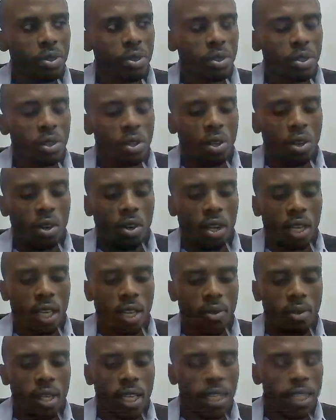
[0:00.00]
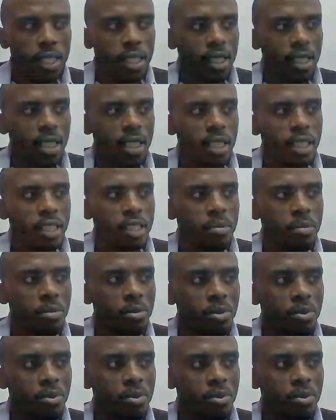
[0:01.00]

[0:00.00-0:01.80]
Okay, we can say remove